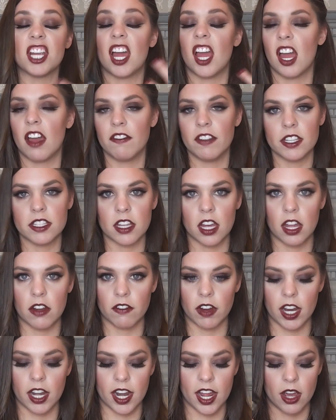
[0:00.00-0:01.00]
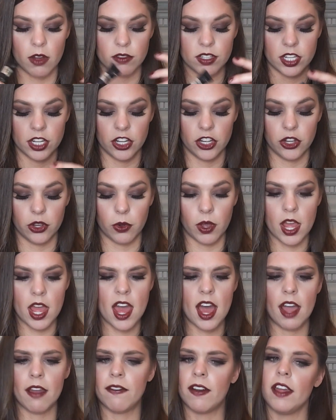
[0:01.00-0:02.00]
I have this on right now too.
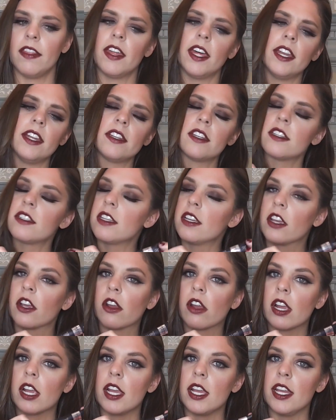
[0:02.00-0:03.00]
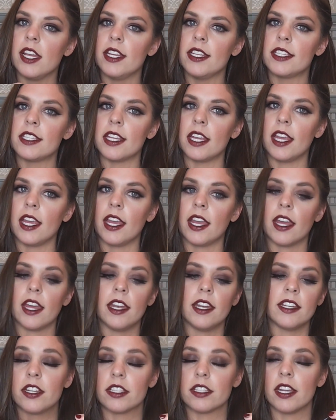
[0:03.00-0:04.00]
I find that it doesn't crease
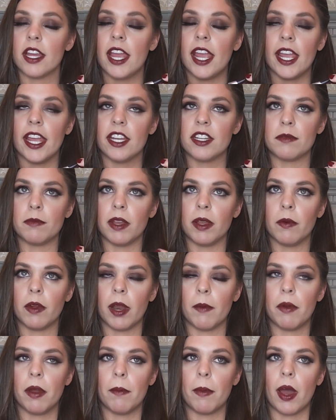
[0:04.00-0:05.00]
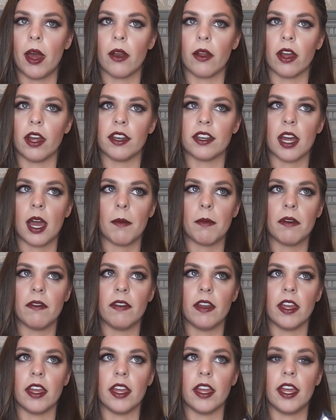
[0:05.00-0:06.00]
and it doesn't age me when I put powder on top
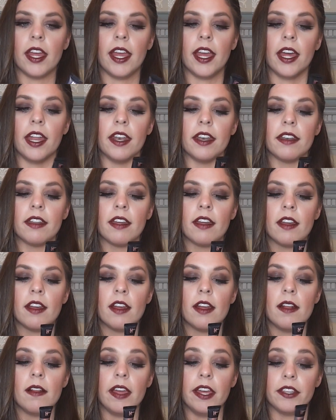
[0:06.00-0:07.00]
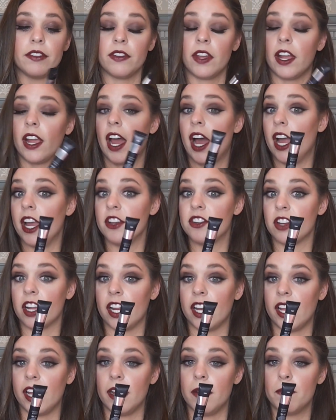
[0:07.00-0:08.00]
of it, and it's very
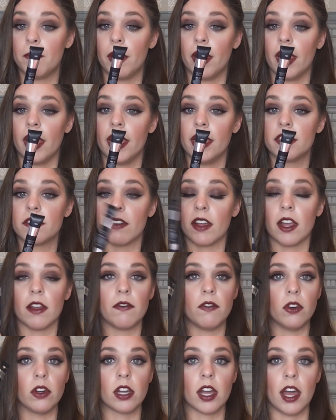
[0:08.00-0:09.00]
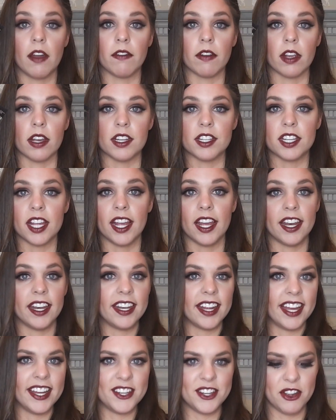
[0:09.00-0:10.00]
hydrating, but it's very full coverage,
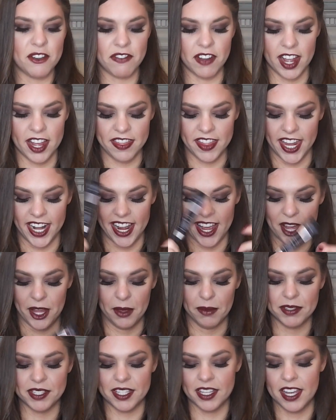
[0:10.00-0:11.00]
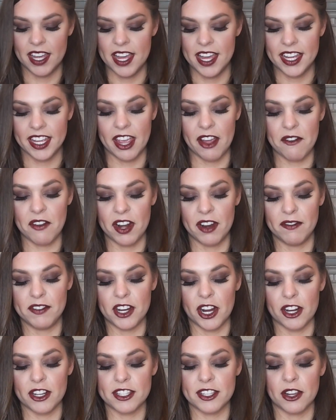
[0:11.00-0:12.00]
and I do find that it helps get rid of
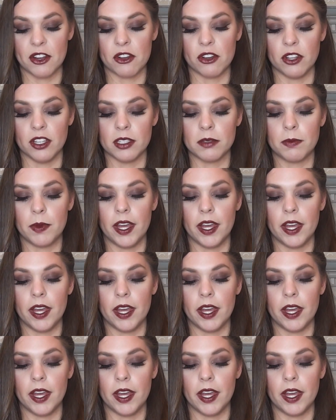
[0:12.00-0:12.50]
dark circles.